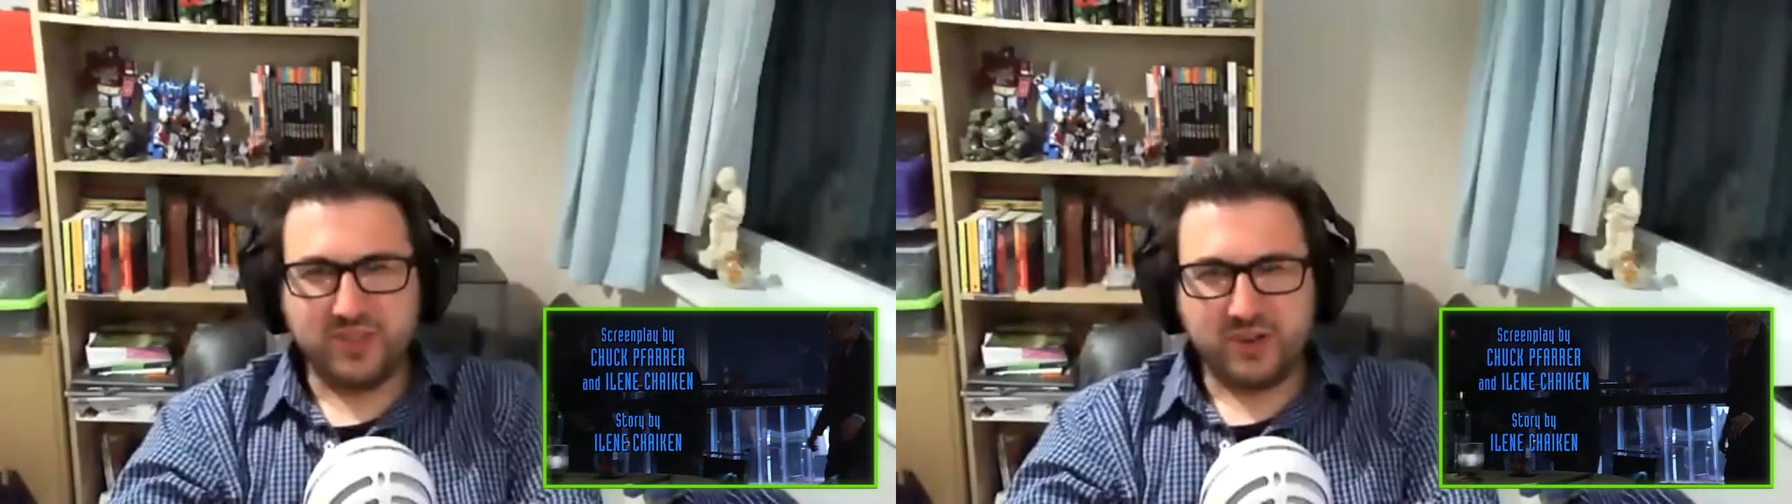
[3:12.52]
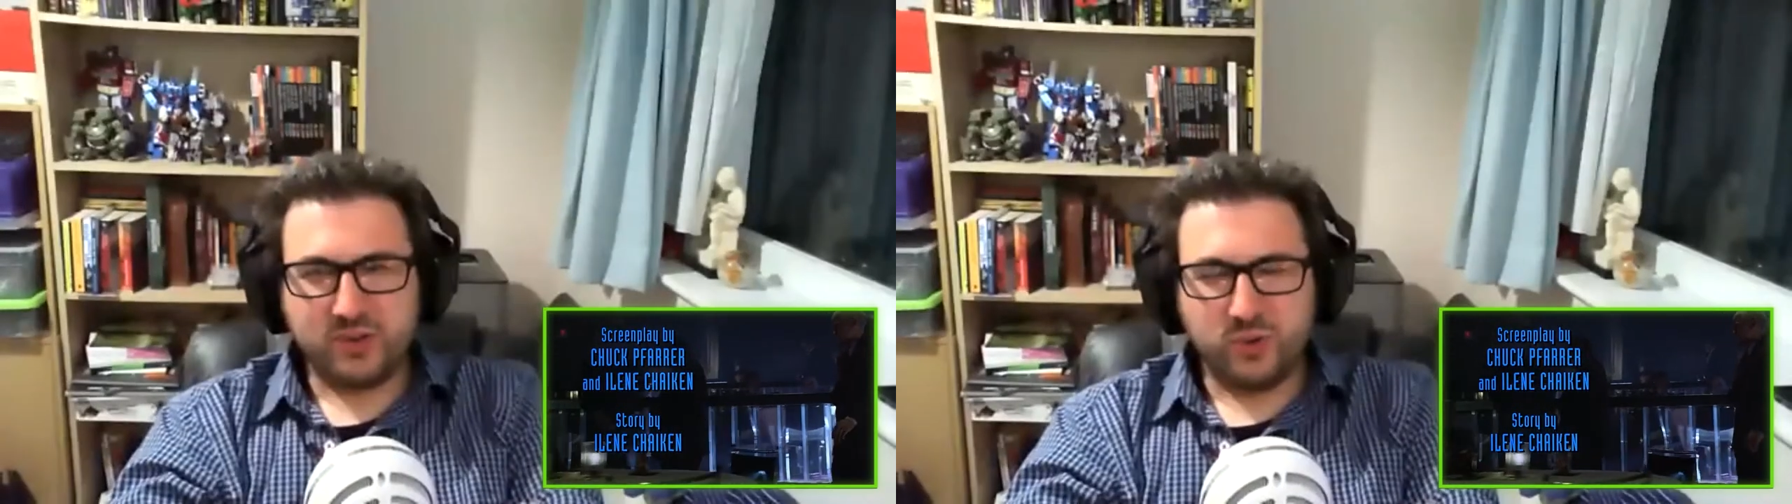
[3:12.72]

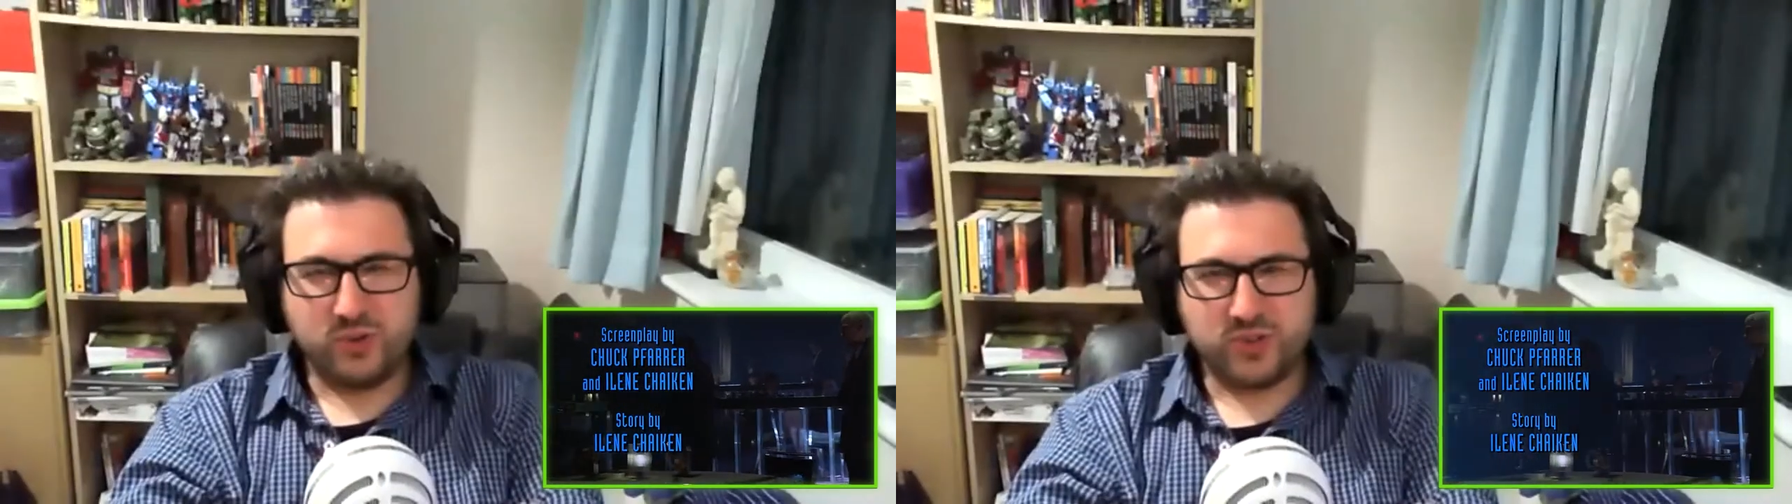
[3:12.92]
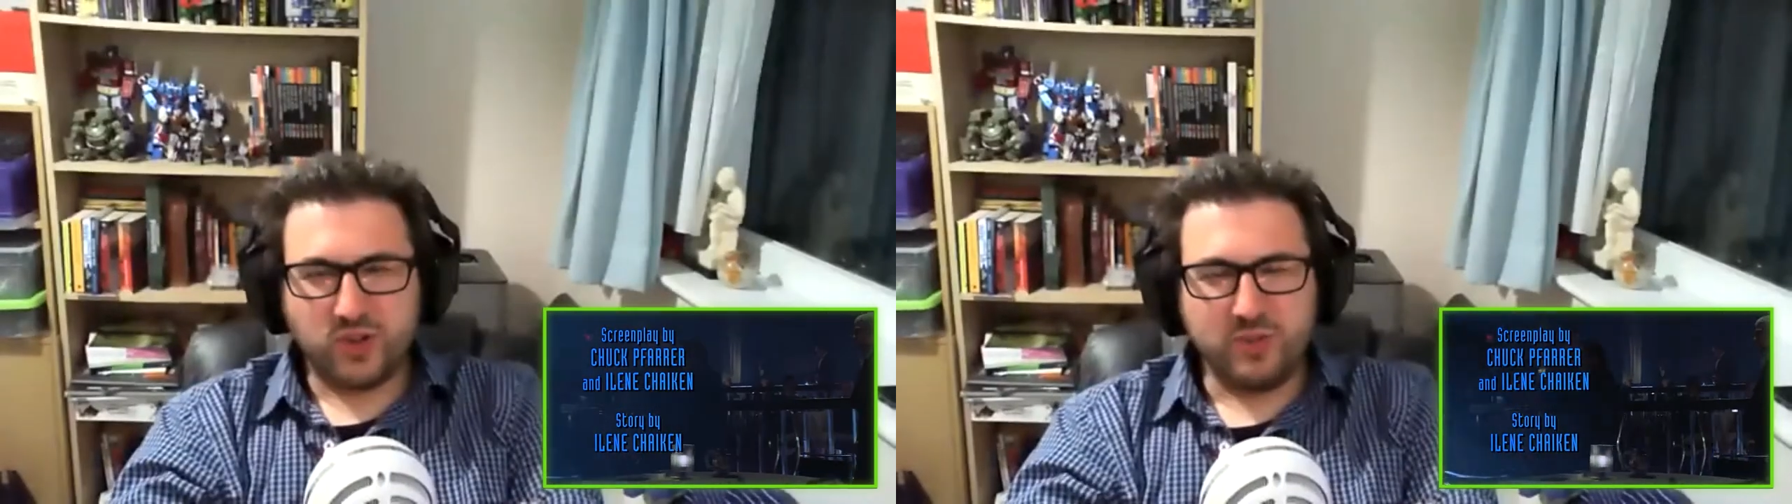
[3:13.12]
Horse
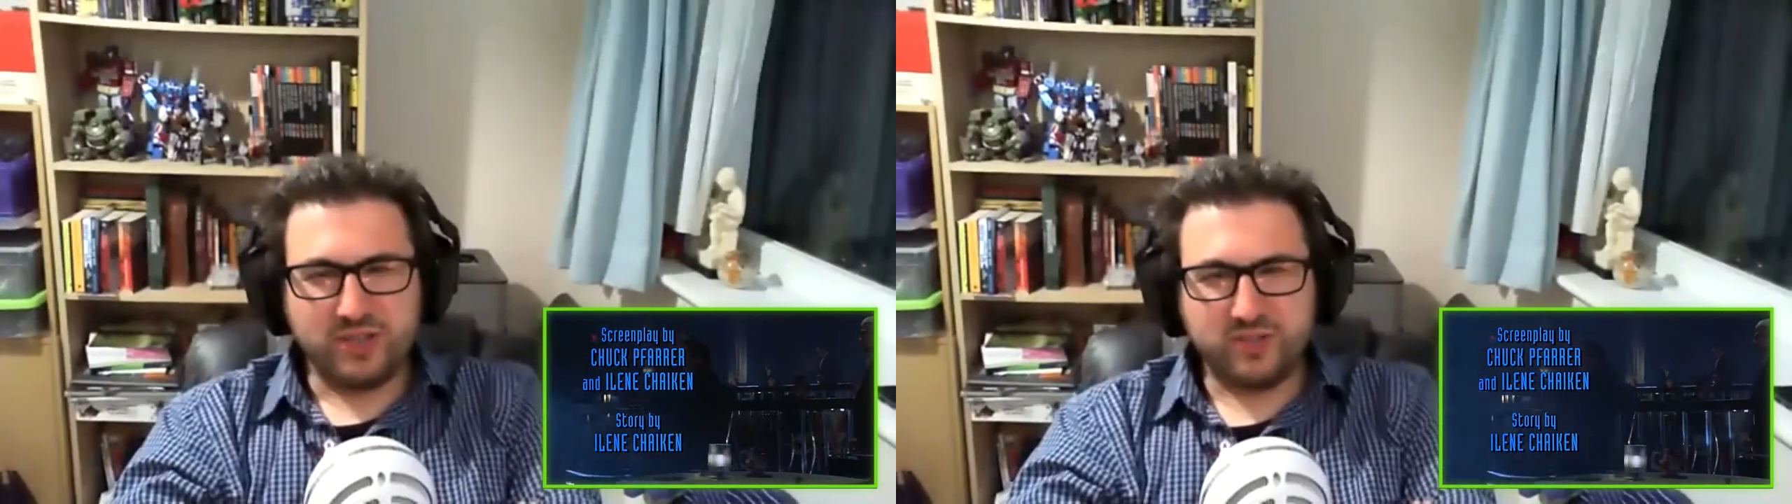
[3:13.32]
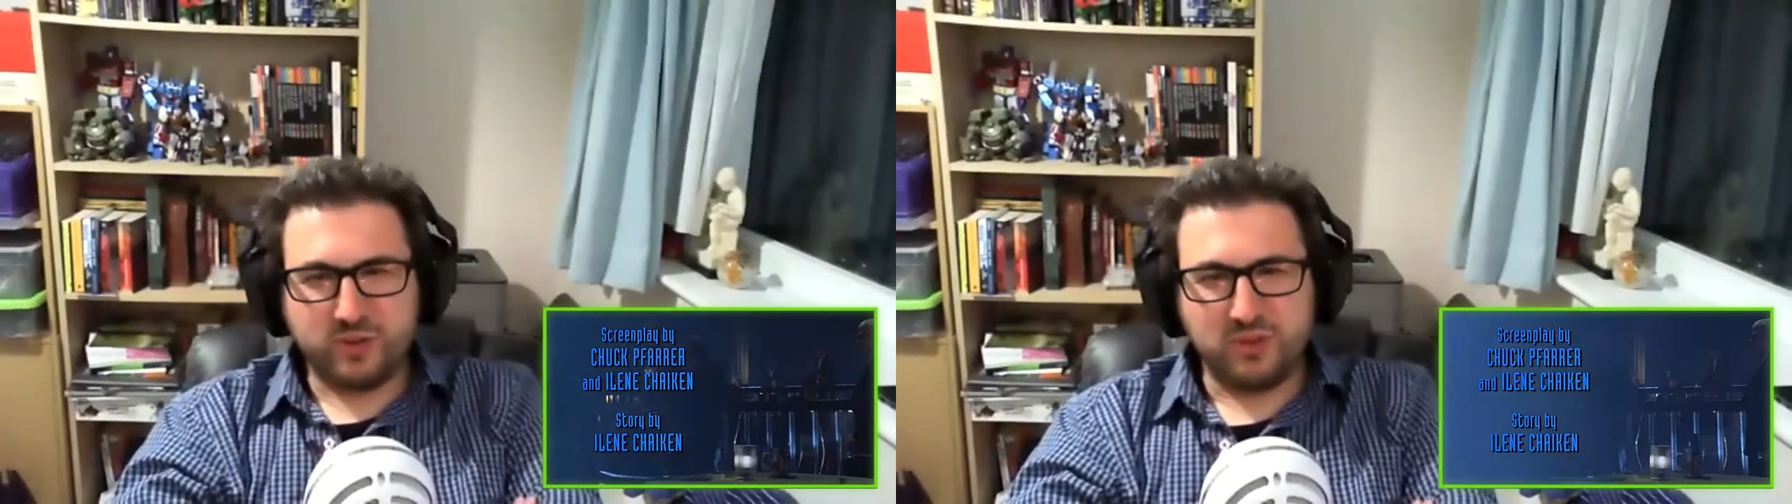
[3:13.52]

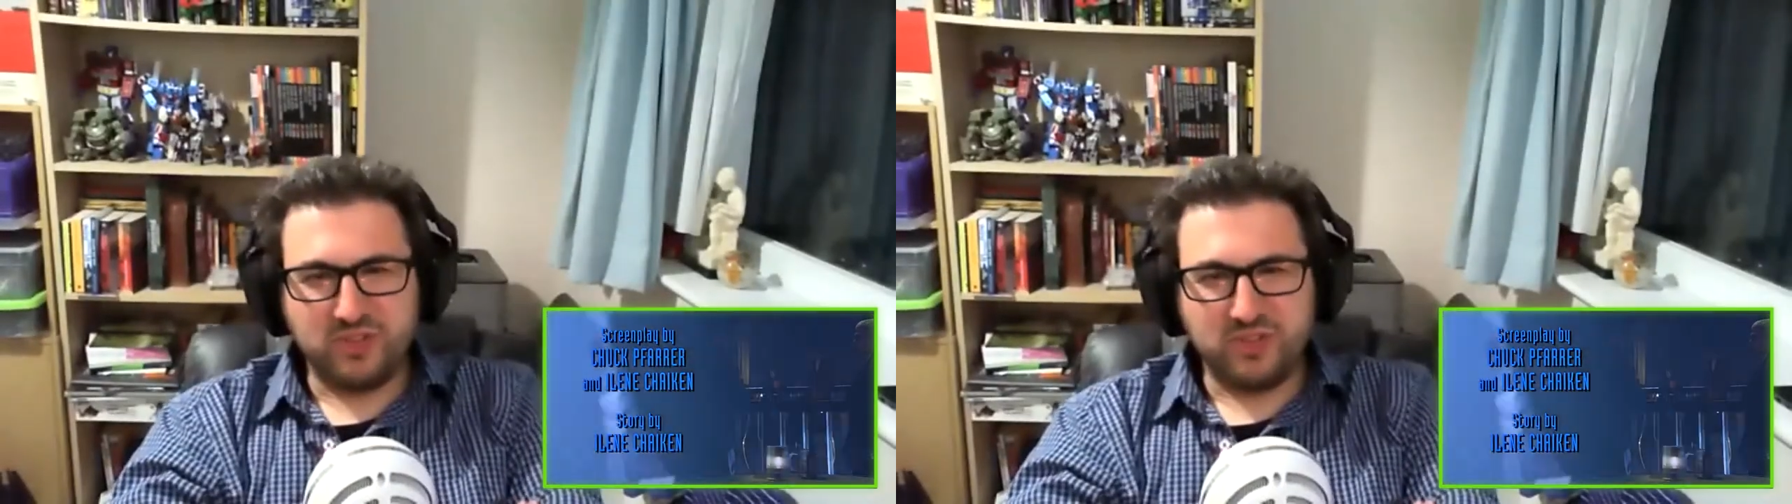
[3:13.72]
comics scribbled